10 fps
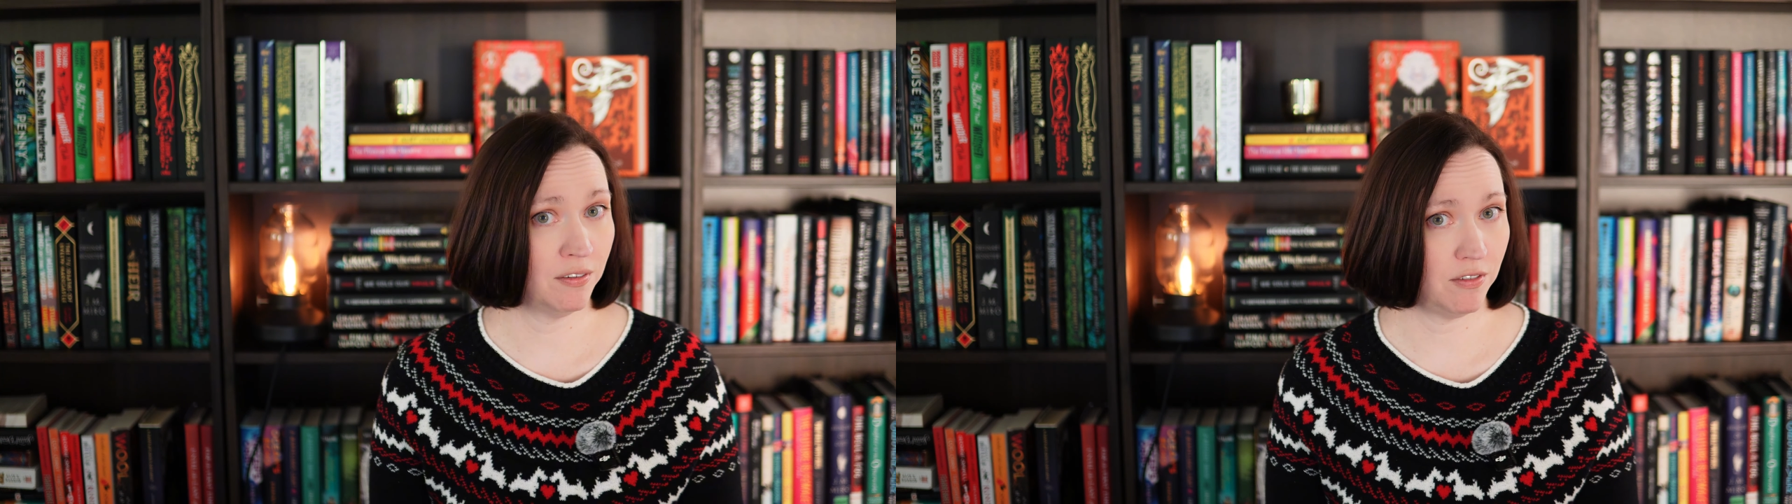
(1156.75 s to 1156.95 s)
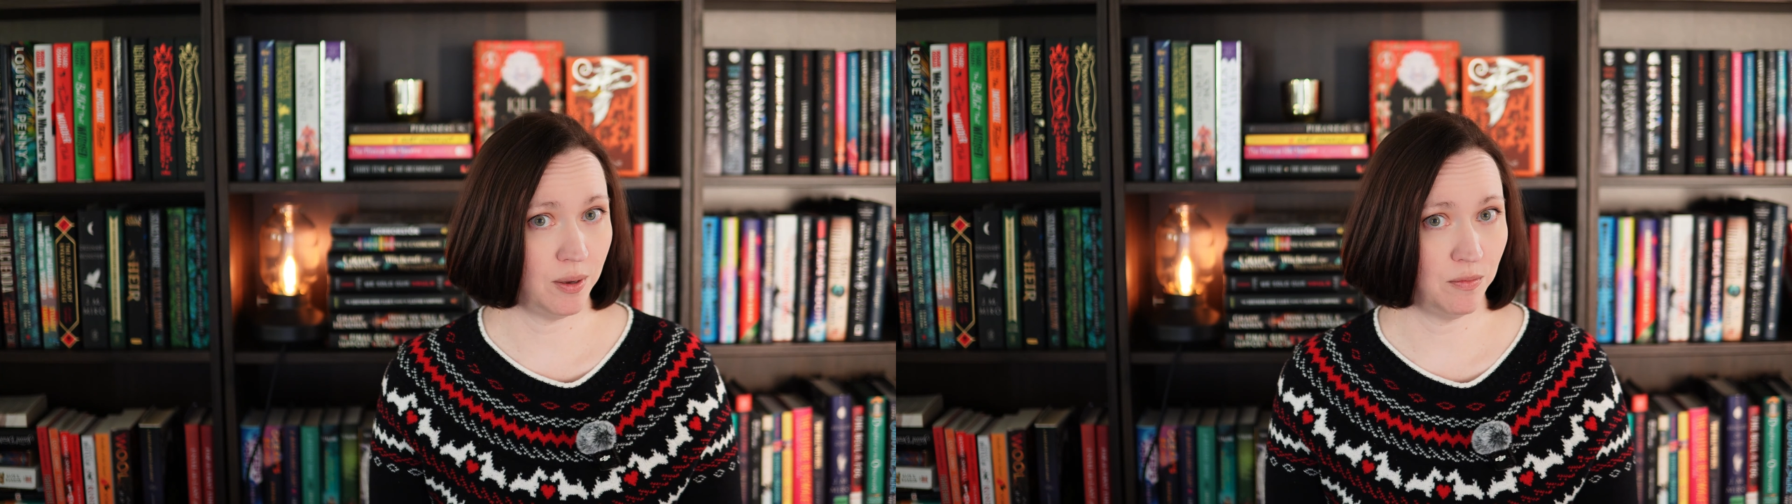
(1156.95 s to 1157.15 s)

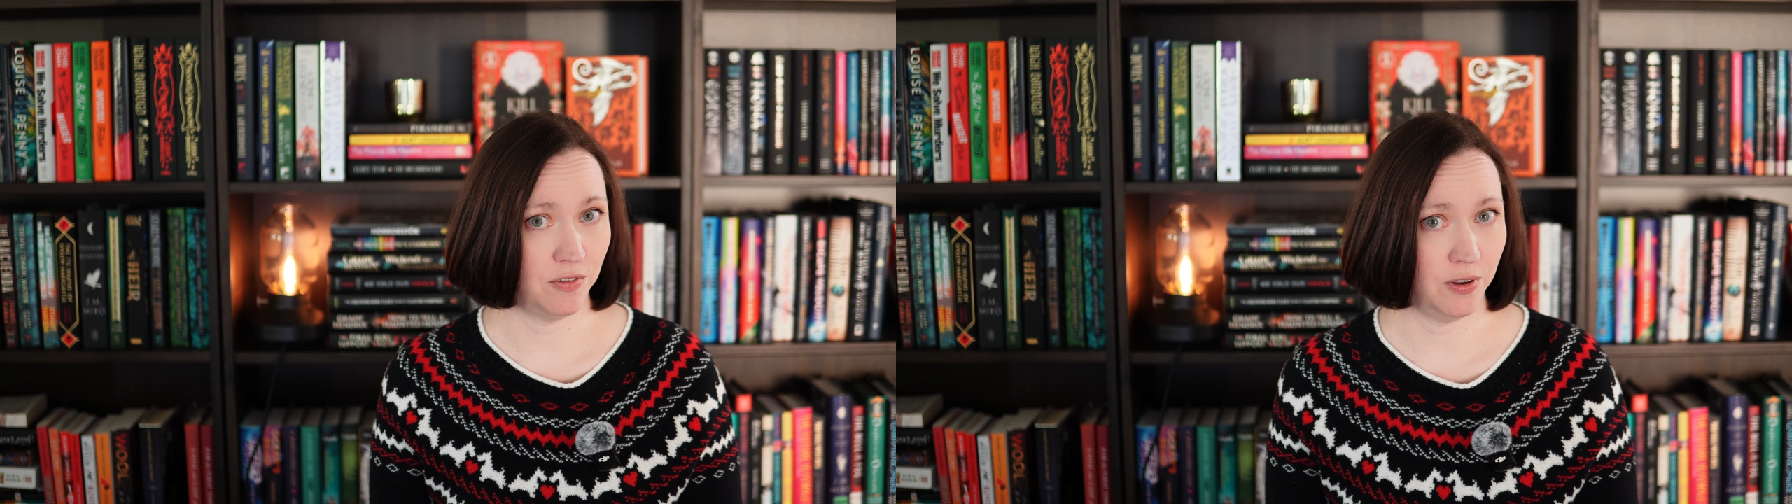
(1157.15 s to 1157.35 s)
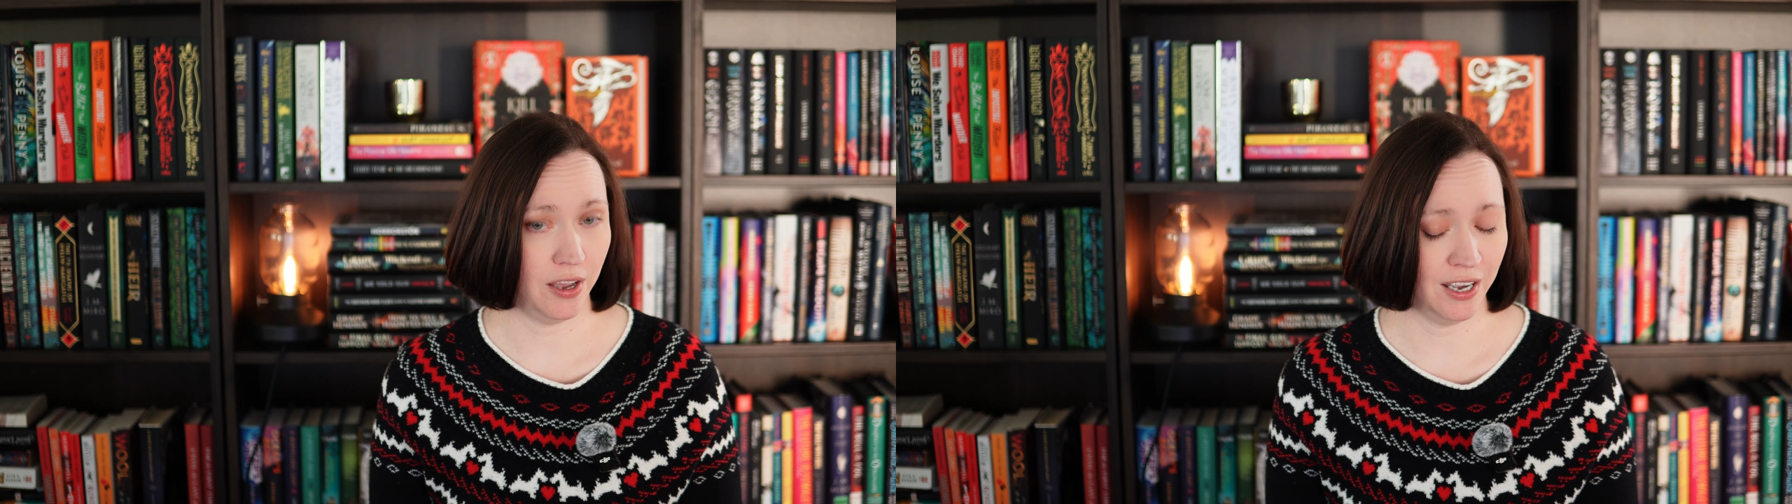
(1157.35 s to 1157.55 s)
of them
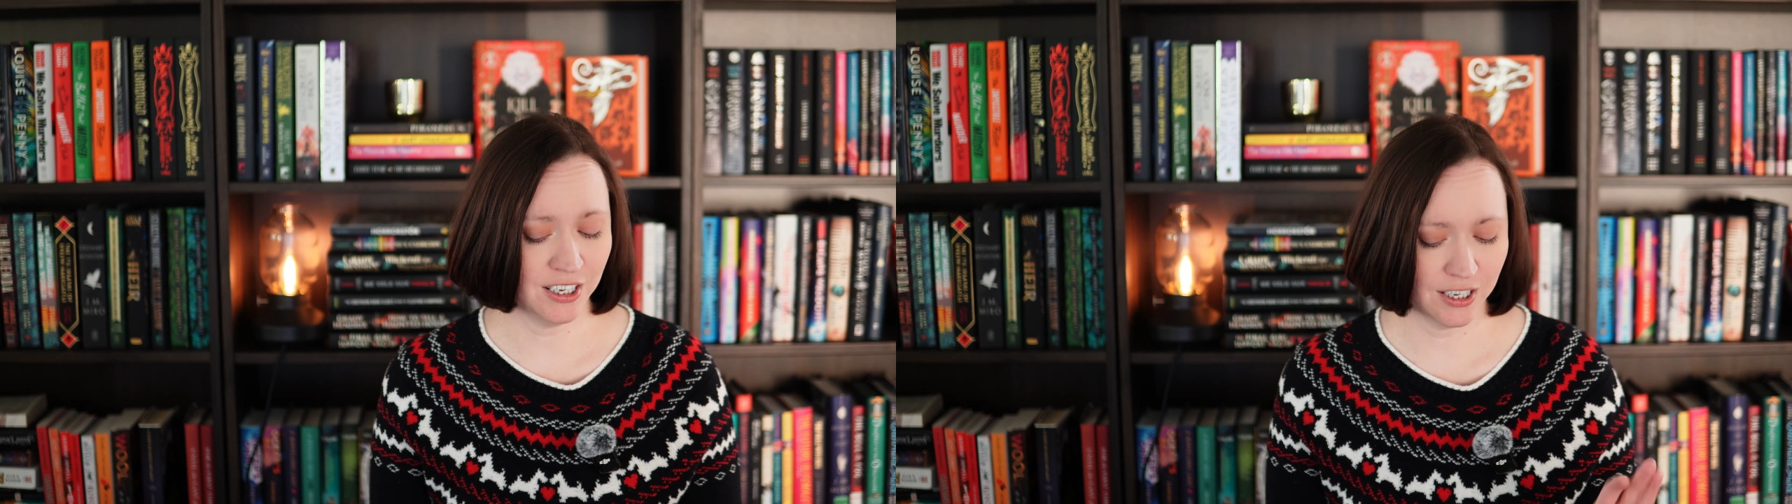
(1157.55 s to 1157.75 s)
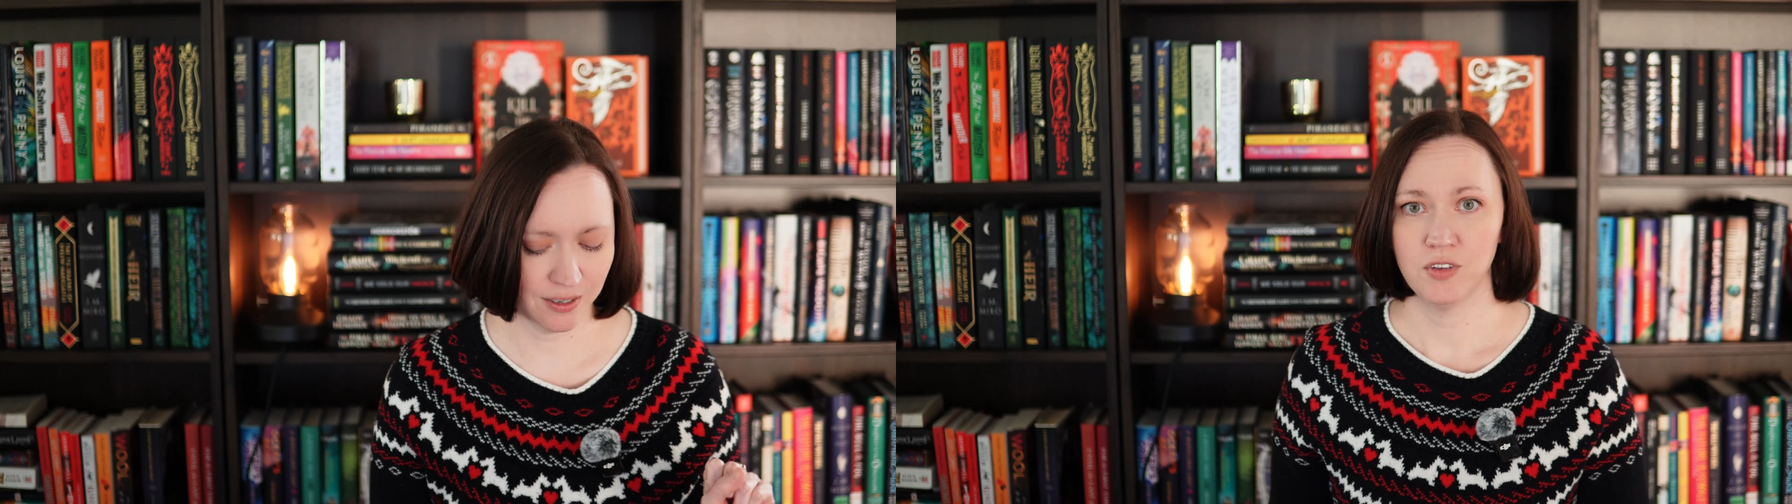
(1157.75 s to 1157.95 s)
for
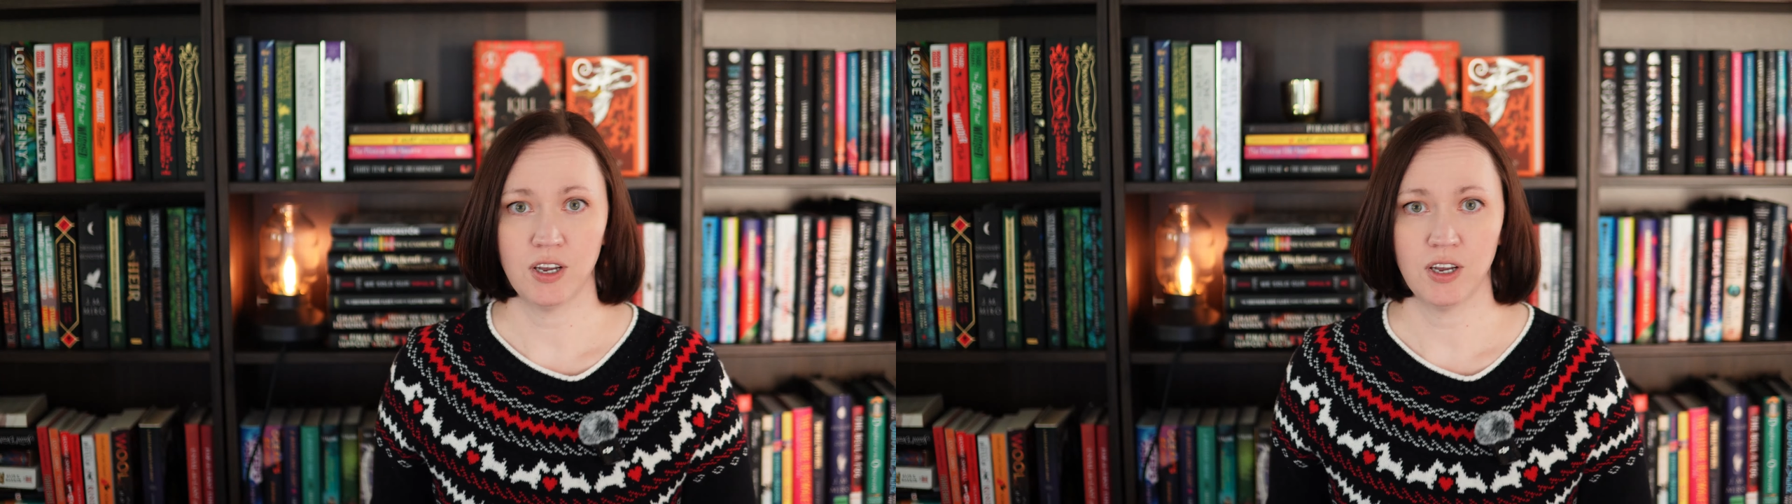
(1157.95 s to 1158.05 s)
that.